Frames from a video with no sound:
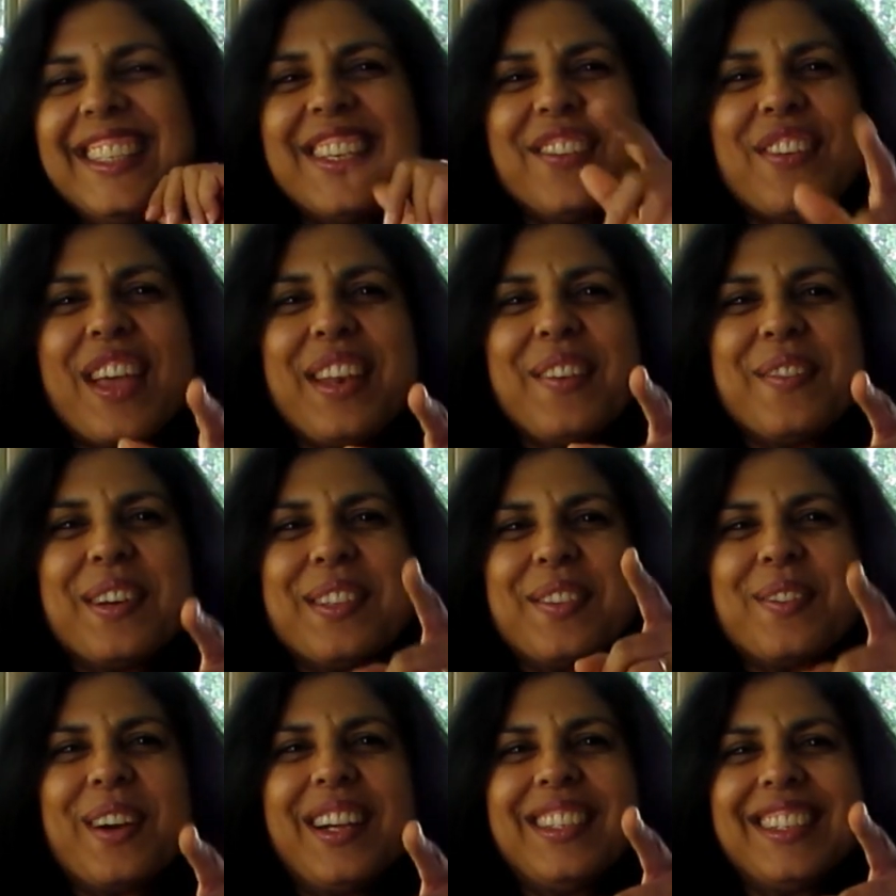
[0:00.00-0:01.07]
So if anyone's
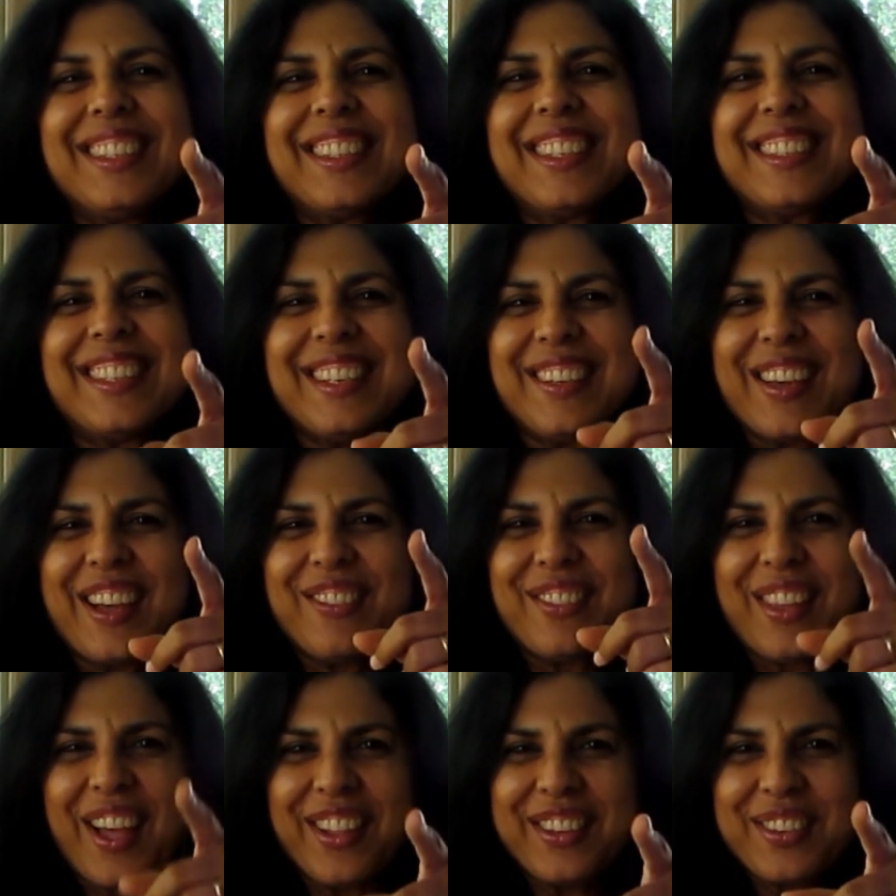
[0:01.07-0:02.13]
watching this and you have
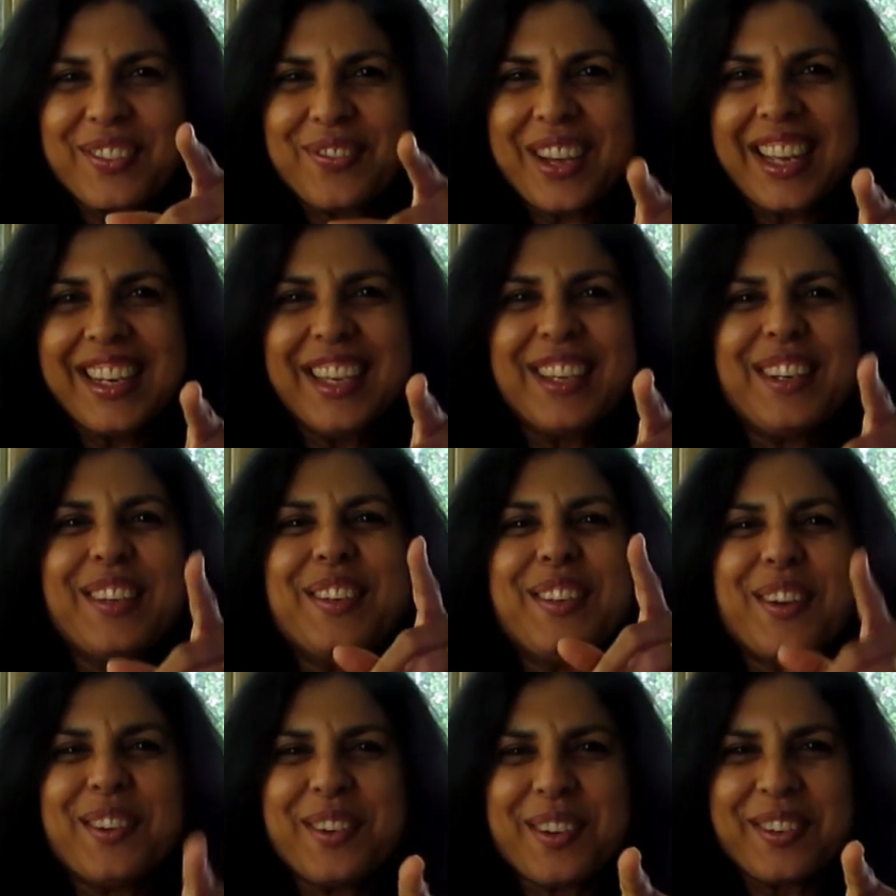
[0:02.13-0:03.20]
lots of money and you
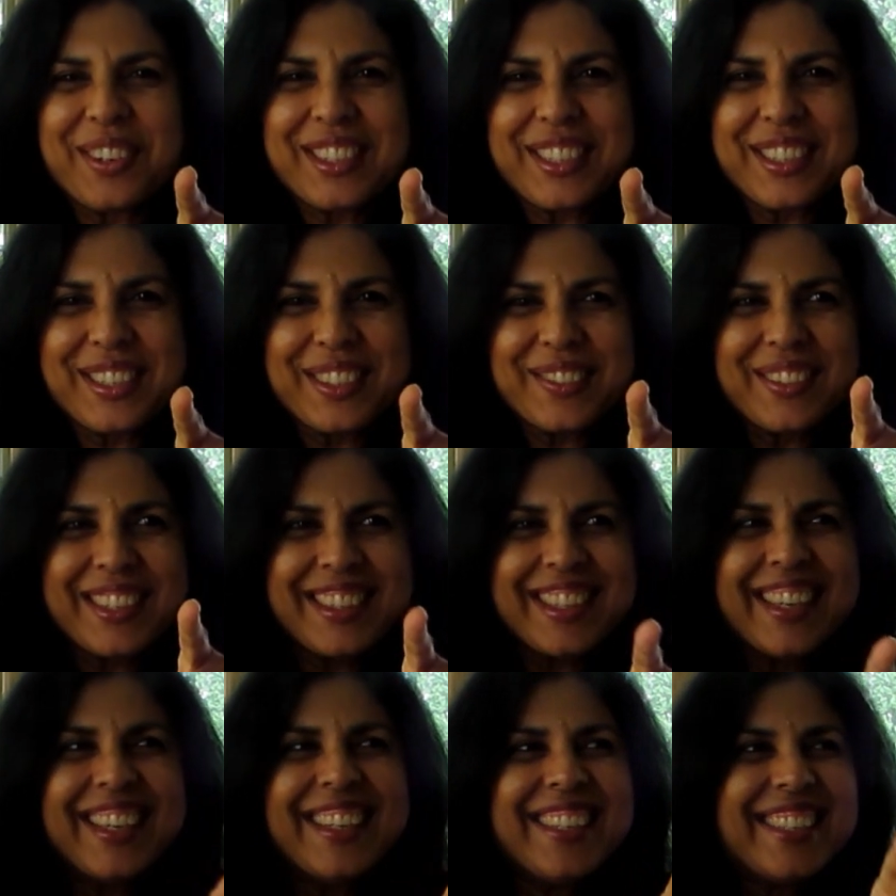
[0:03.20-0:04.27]
don't know what to do with
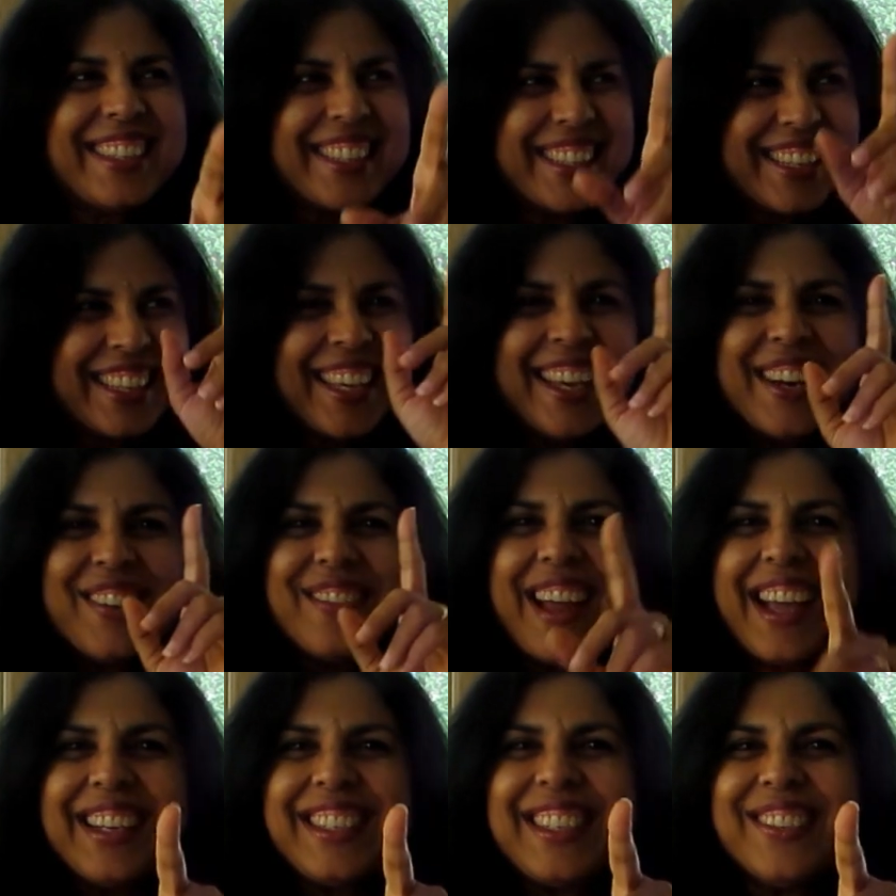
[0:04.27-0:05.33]
it,
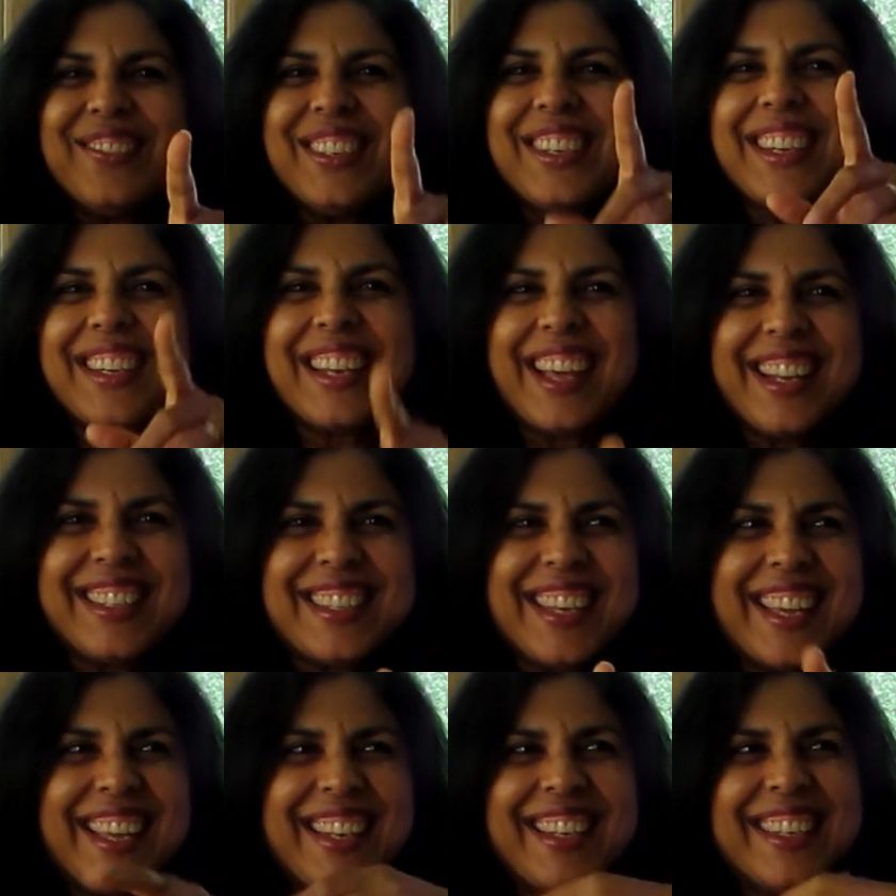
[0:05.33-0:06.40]
write to me and I'll
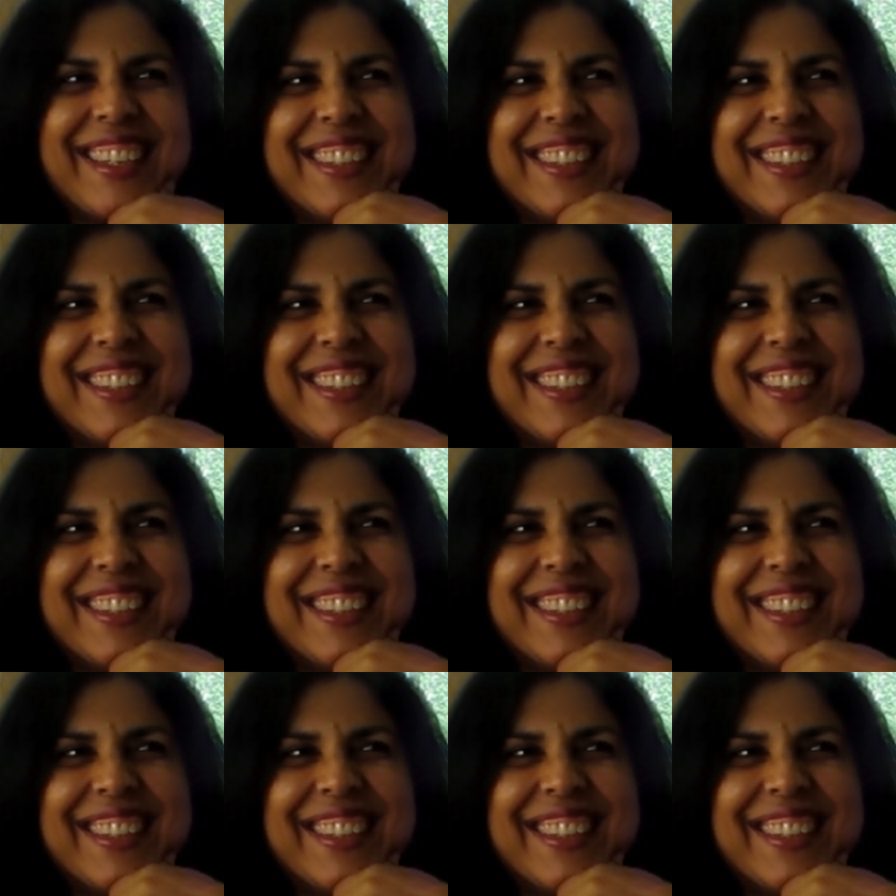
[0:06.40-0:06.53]
tell you.